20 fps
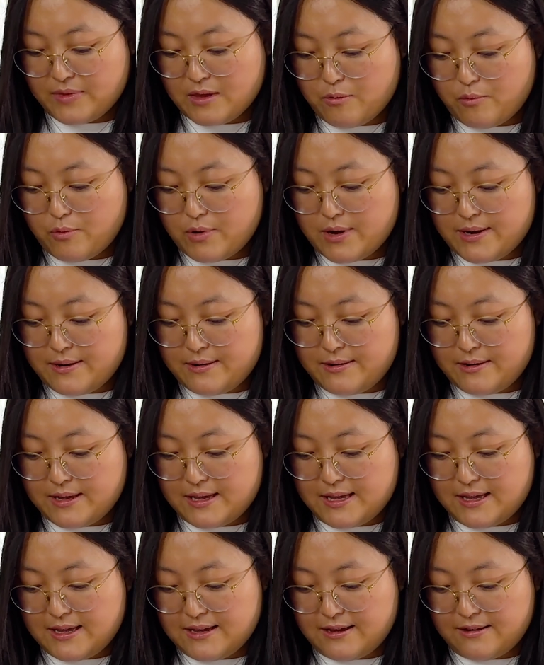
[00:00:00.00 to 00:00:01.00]
One
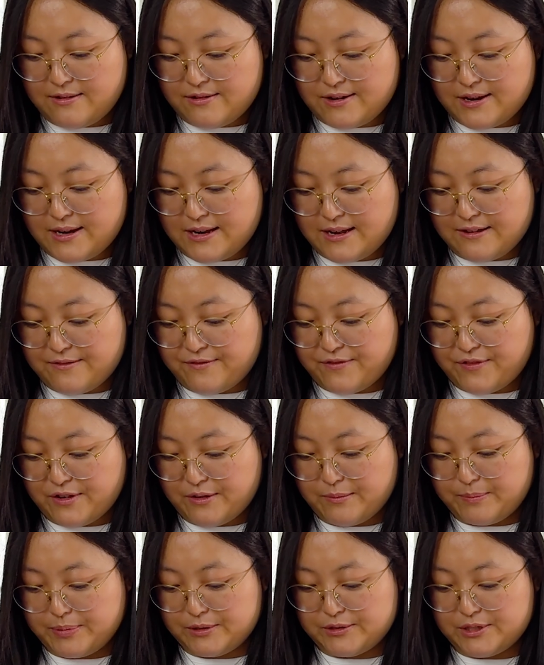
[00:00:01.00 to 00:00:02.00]
key ingredient for
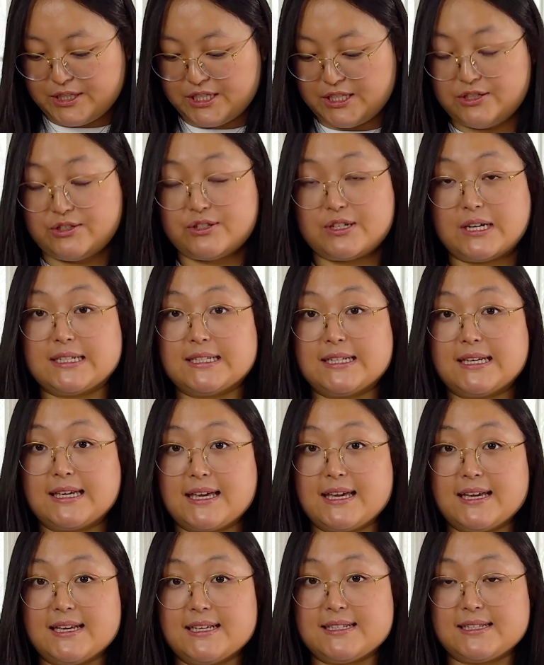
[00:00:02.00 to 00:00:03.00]
a blue cheese dressing
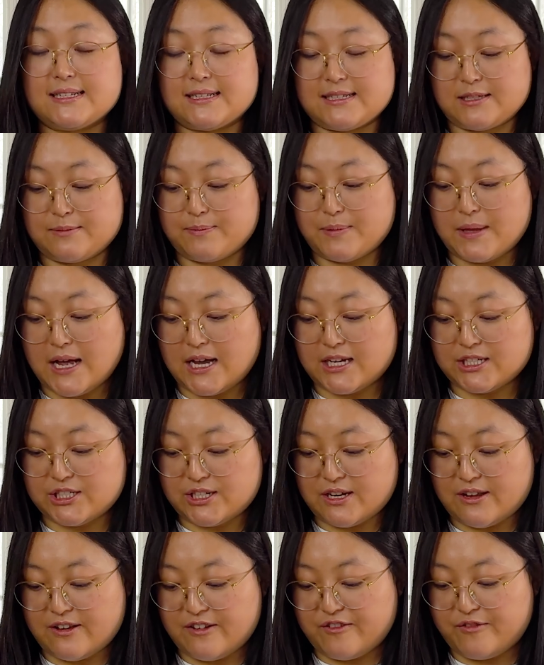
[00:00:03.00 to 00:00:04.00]
is a splash
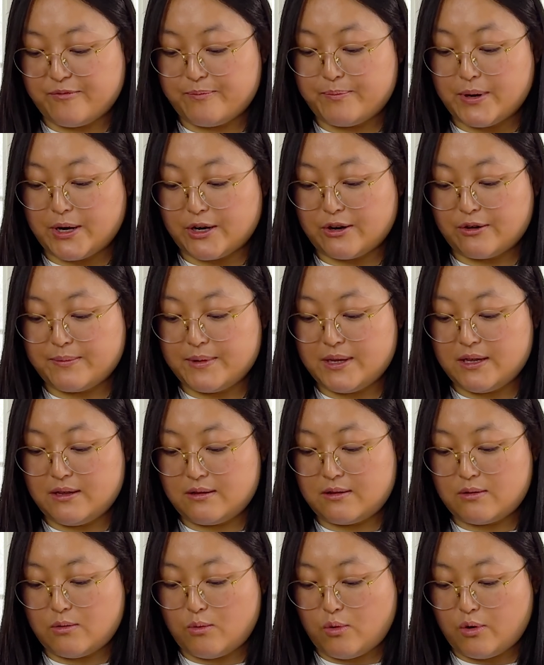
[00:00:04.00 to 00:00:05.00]
of
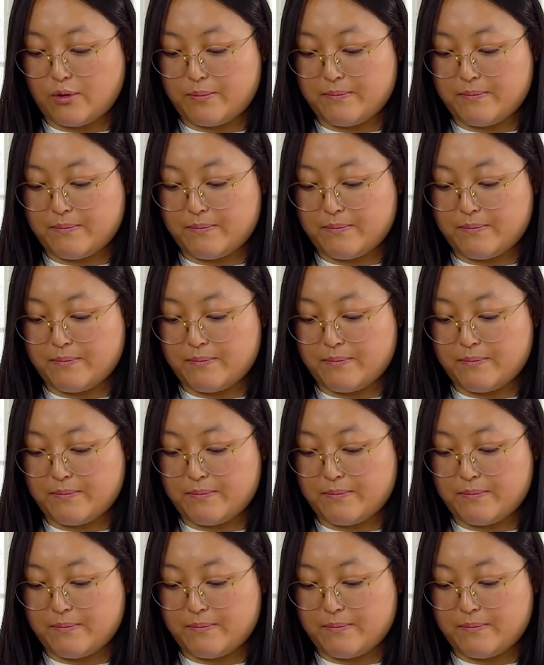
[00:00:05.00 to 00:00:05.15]
buttermilk or